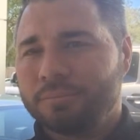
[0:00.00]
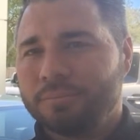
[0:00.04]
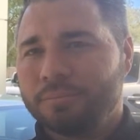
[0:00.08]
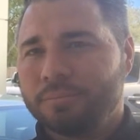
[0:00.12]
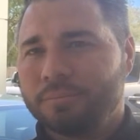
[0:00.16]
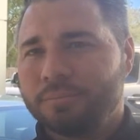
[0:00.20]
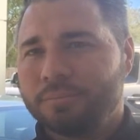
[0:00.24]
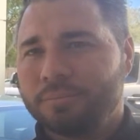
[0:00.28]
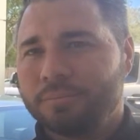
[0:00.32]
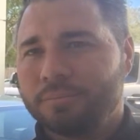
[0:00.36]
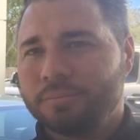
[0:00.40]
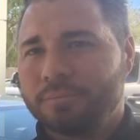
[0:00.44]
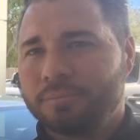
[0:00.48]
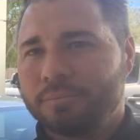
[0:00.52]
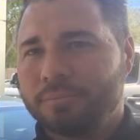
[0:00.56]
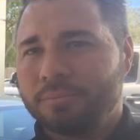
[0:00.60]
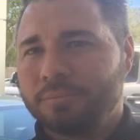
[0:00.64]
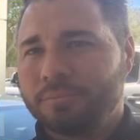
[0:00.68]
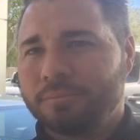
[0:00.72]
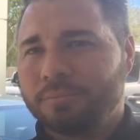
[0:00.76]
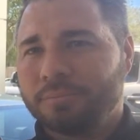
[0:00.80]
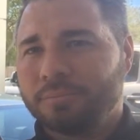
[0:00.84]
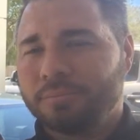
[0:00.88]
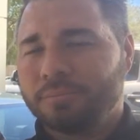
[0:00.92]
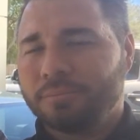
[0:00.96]

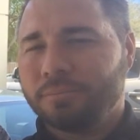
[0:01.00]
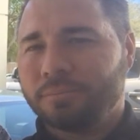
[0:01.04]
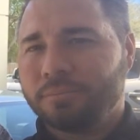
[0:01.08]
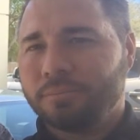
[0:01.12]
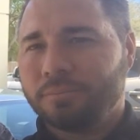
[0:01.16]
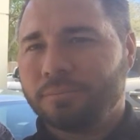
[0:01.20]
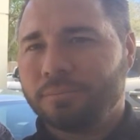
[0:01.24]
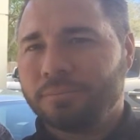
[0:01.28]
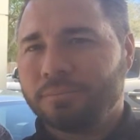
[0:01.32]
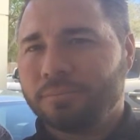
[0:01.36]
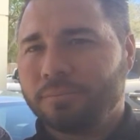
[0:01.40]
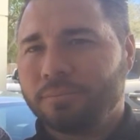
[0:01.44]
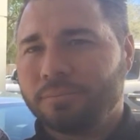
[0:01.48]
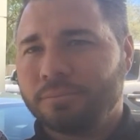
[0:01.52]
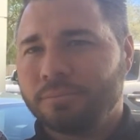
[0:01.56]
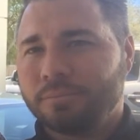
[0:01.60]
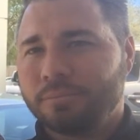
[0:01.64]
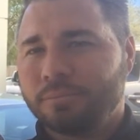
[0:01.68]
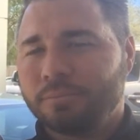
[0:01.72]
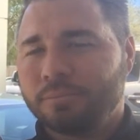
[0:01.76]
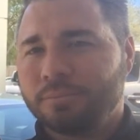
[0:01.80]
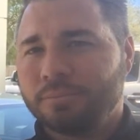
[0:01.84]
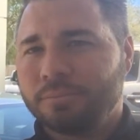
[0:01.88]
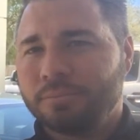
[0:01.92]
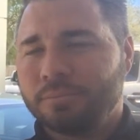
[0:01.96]

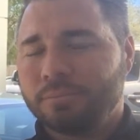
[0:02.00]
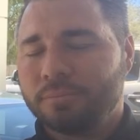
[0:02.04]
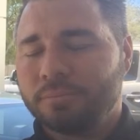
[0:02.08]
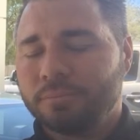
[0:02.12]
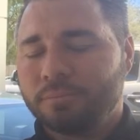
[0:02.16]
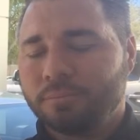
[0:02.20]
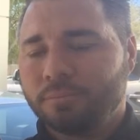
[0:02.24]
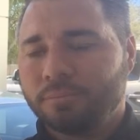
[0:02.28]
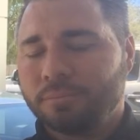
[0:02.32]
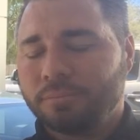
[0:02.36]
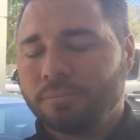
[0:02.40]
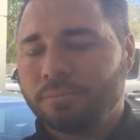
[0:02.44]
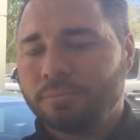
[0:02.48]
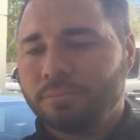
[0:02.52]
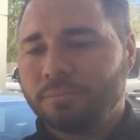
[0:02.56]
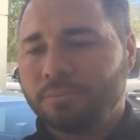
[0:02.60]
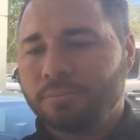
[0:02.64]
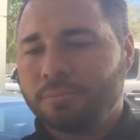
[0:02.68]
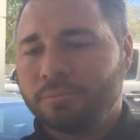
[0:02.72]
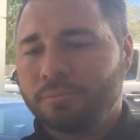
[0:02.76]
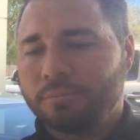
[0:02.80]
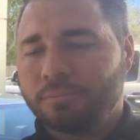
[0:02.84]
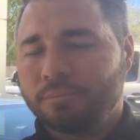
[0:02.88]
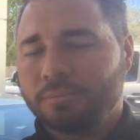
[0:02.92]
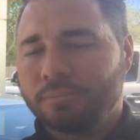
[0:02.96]

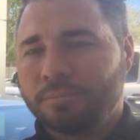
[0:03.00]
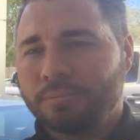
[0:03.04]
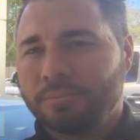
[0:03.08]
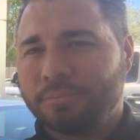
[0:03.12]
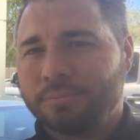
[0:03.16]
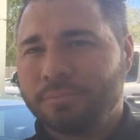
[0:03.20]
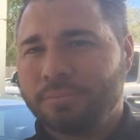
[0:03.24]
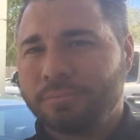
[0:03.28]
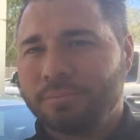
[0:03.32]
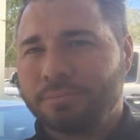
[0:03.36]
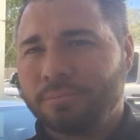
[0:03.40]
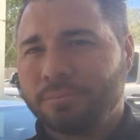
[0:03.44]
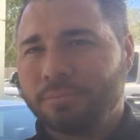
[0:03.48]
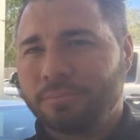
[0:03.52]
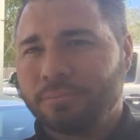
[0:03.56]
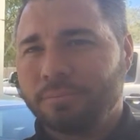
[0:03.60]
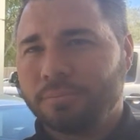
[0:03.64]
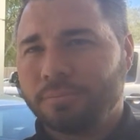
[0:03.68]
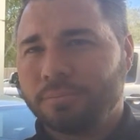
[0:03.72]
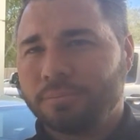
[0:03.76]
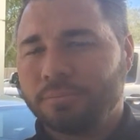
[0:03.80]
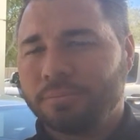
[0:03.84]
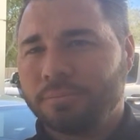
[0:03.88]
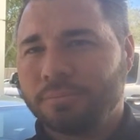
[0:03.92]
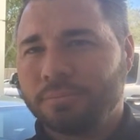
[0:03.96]

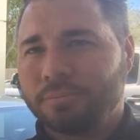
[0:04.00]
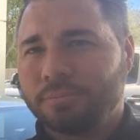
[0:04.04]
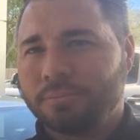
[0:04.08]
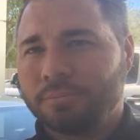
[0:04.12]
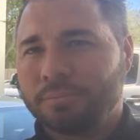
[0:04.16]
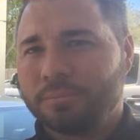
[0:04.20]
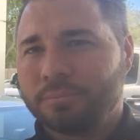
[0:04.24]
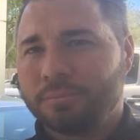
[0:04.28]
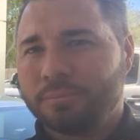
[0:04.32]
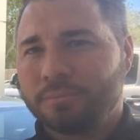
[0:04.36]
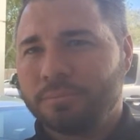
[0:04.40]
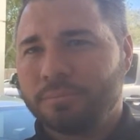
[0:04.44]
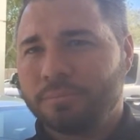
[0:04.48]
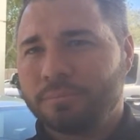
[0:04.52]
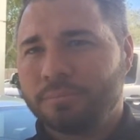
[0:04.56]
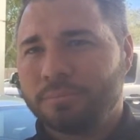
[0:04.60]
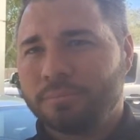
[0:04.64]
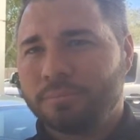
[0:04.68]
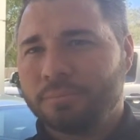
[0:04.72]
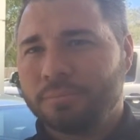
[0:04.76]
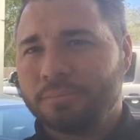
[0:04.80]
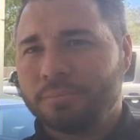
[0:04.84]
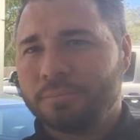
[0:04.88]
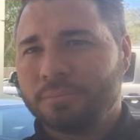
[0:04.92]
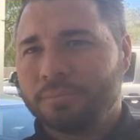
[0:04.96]

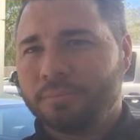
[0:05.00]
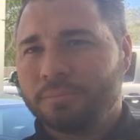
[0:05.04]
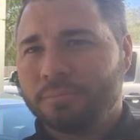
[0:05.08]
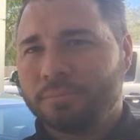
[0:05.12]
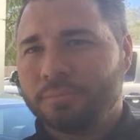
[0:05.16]
[no speech]